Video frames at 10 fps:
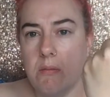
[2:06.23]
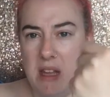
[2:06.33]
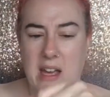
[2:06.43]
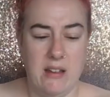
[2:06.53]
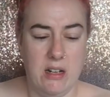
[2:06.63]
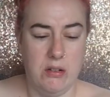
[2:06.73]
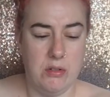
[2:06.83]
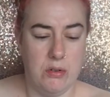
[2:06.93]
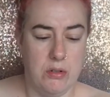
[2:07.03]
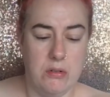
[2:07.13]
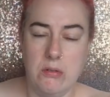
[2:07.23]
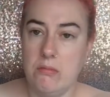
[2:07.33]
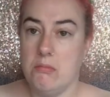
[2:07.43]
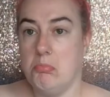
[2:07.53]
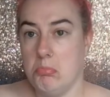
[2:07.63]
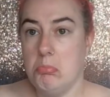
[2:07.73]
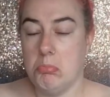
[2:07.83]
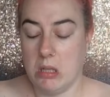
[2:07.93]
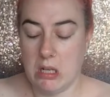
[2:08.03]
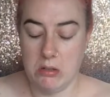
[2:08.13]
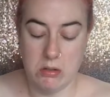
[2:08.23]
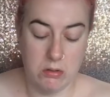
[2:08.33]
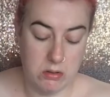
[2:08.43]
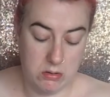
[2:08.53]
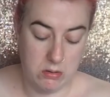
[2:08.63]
Yeah, that looks good. That looks good.